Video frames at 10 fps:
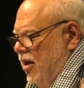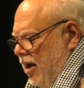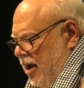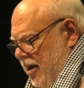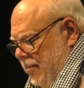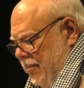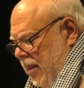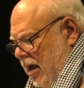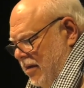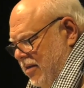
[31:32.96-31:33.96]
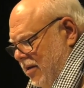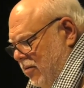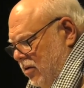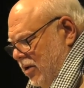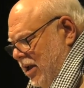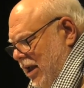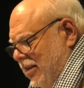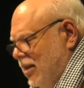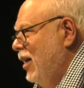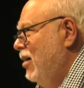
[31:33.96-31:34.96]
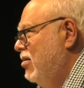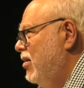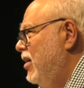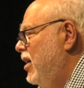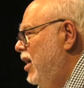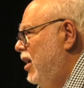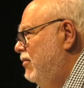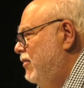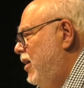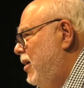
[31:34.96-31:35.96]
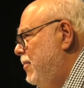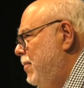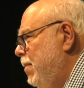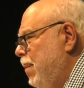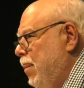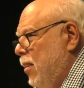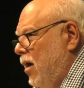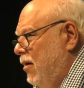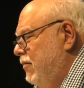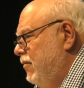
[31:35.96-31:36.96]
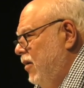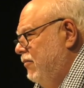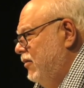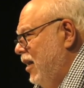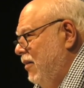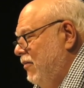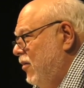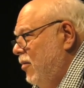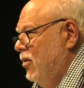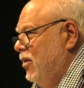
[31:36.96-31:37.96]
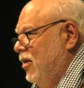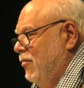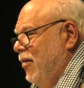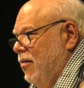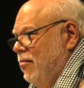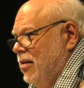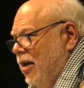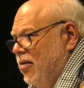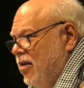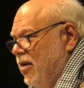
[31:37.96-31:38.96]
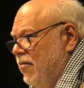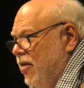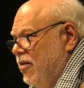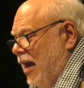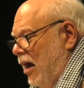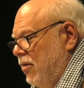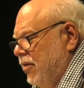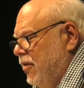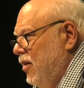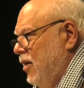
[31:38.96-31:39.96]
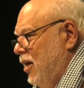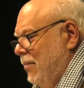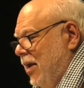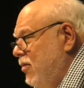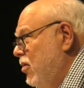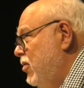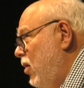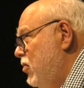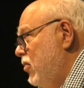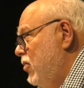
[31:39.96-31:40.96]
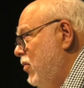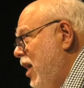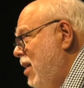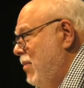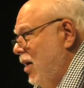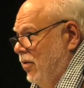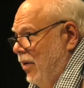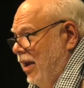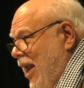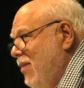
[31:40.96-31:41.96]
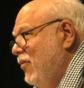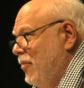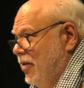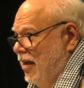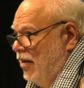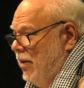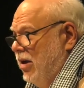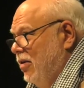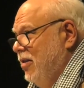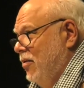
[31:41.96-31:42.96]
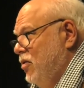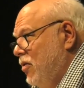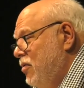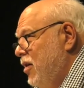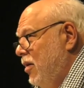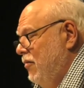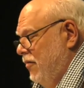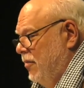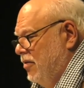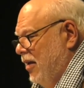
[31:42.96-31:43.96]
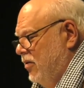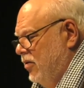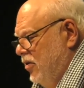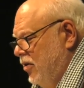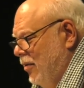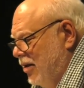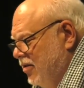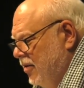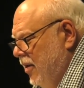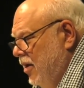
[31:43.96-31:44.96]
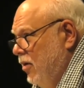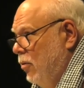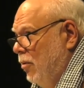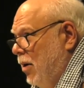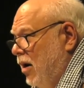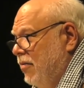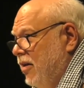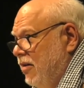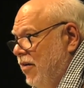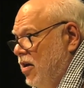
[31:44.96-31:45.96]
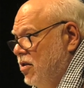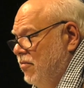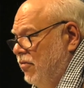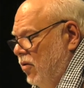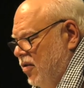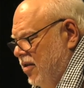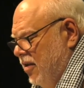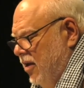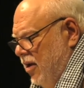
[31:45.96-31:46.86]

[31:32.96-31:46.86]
Um, I think we're looking at the legacy of, um, of, of, slavery, the legacy of the South. And uh, many of the soldiers who came, by the way, came from the South because they're, they're from the southern U.S., who were part of the invasion forces,